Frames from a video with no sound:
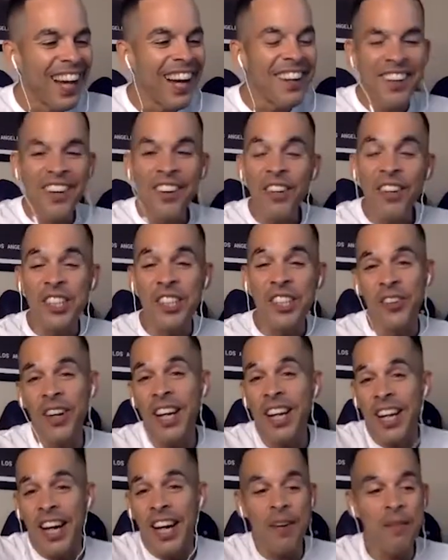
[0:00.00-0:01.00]
No, it's
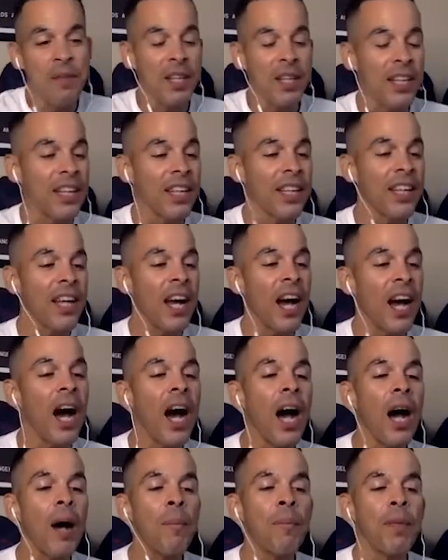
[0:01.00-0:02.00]
great. I mean,
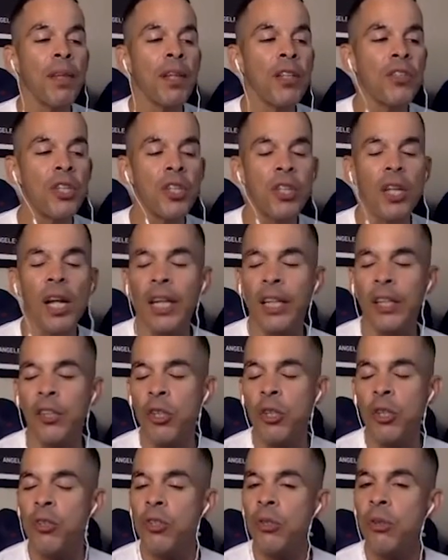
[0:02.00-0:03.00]
do
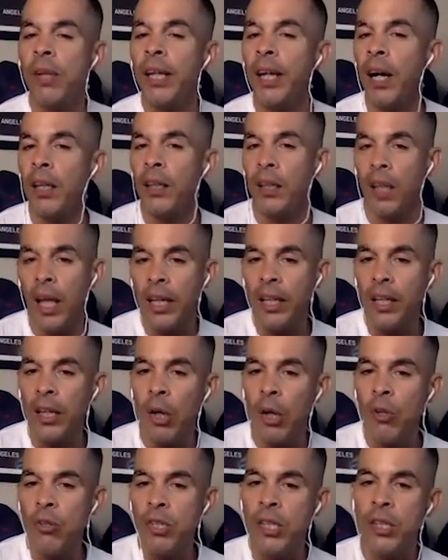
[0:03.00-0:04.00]
you do like online
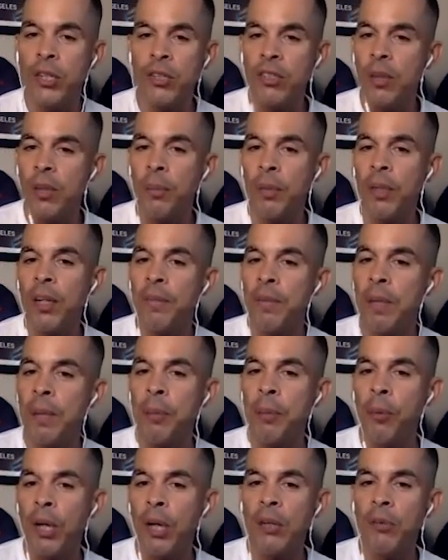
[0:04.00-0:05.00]
coaching or something if
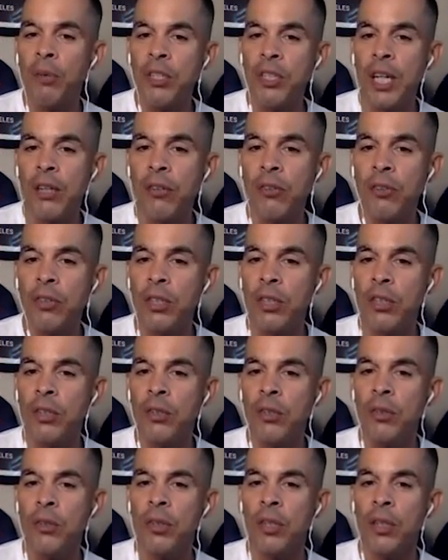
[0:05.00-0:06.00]
people want to reach out to
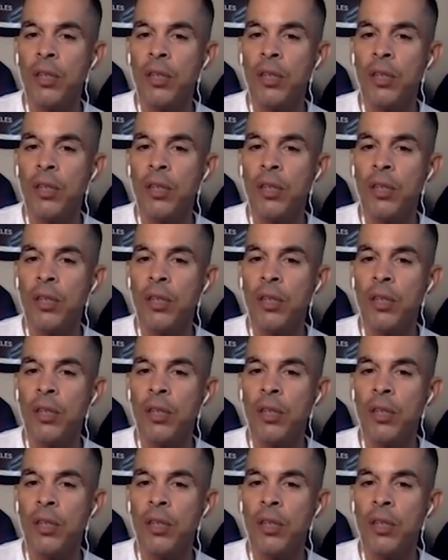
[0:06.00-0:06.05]
you?